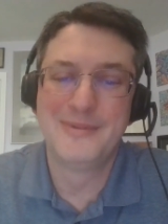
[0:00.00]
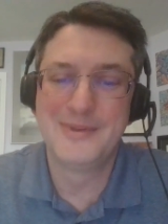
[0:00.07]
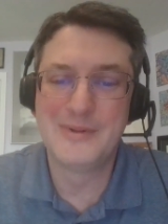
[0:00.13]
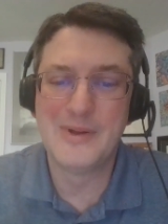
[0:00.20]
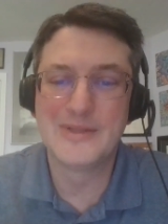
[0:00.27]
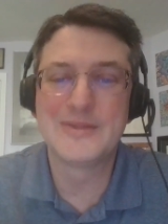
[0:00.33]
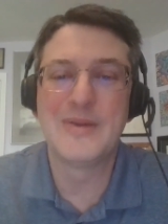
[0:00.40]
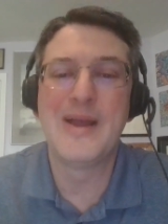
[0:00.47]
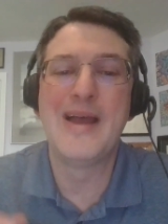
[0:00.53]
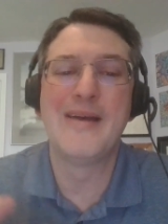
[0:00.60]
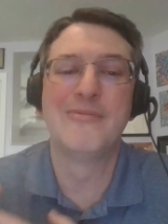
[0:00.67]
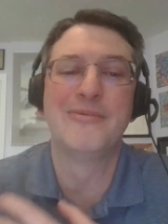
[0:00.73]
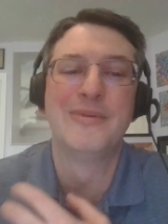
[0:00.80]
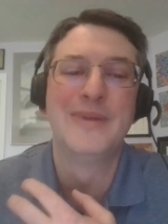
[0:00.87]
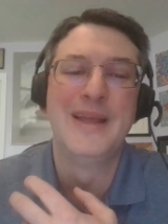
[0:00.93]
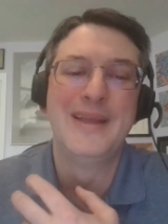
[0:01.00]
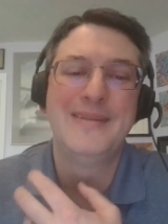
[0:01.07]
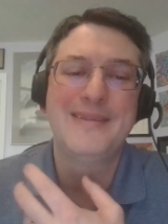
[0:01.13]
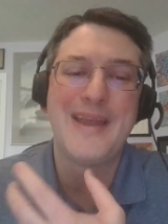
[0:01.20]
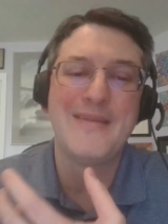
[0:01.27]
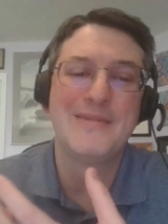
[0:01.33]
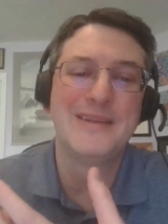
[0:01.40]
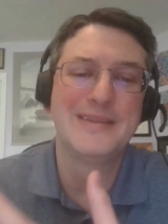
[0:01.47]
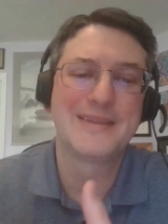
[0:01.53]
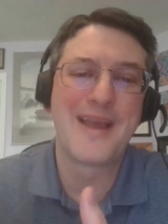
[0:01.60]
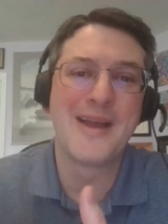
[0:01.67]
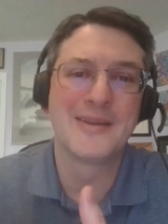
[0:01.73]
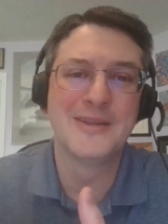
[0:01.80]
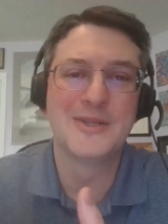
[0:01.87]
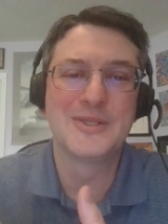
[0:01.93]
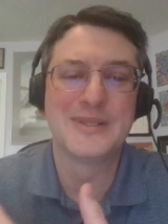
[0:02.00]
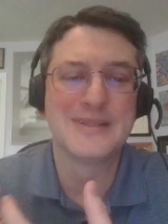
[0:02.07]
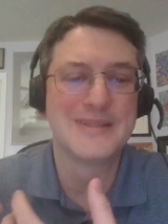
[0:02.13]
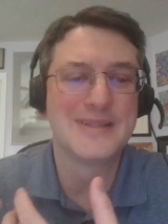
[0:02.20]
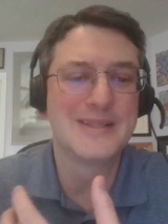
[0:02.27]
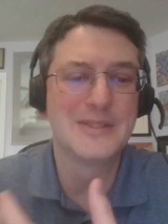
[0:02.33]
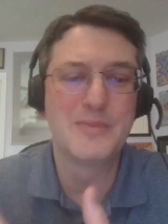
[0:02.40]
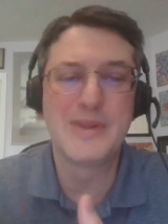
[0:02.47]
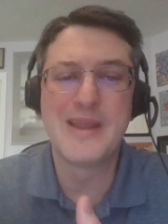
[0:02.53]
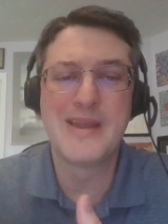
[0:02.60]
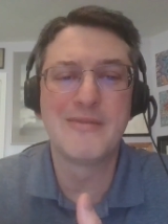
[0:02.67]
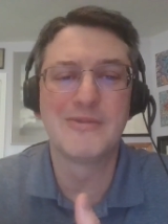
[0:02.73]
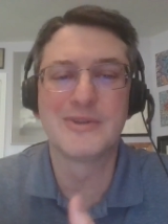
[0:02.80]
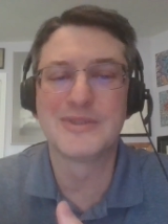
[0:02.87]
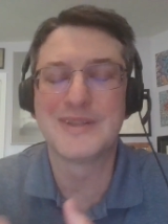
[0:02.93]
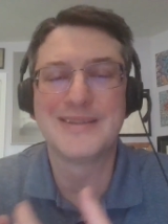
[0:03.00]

You also have to have these cognitions, these behaviors.